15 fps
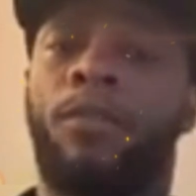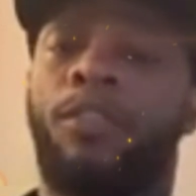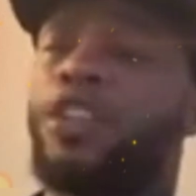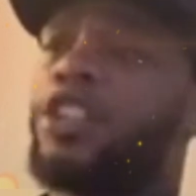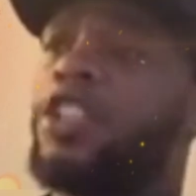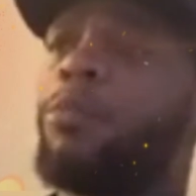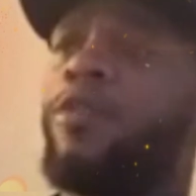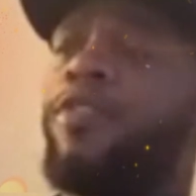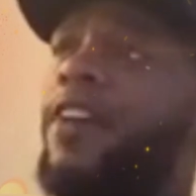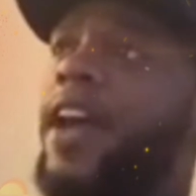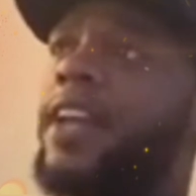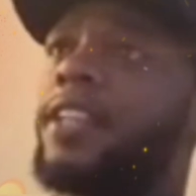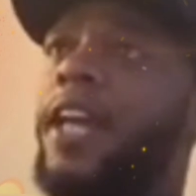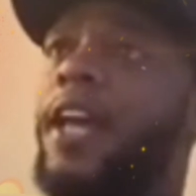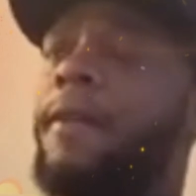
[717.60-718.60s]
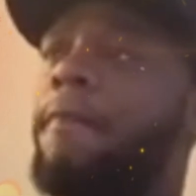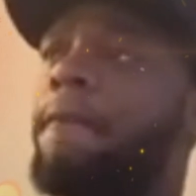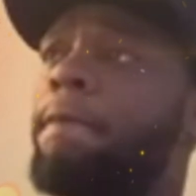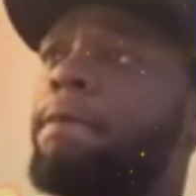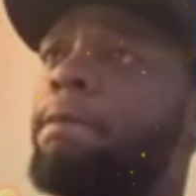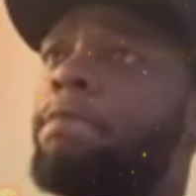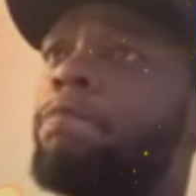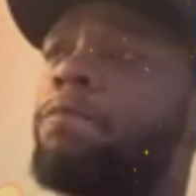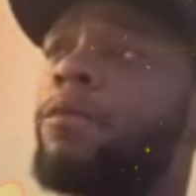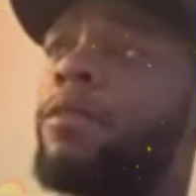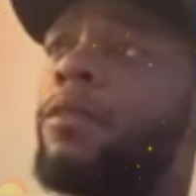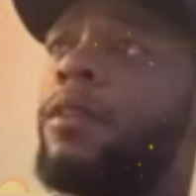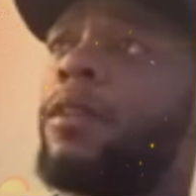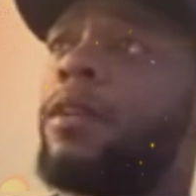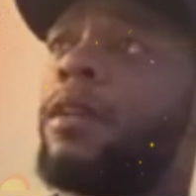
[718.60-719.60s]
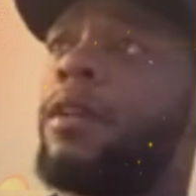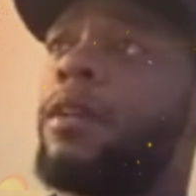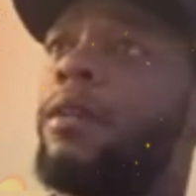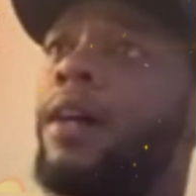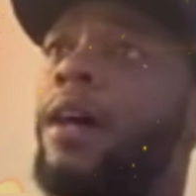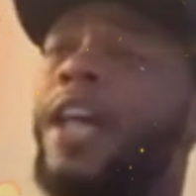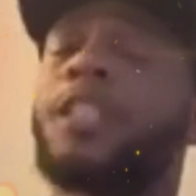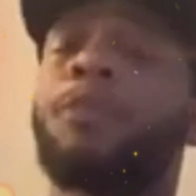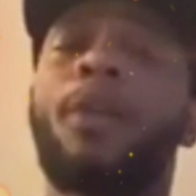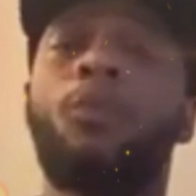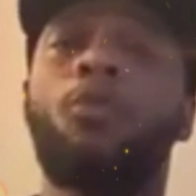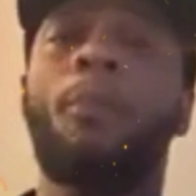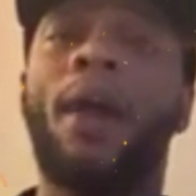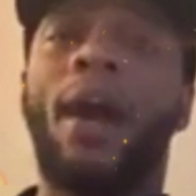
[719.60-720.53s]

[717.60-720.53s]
For the simple fact that I speak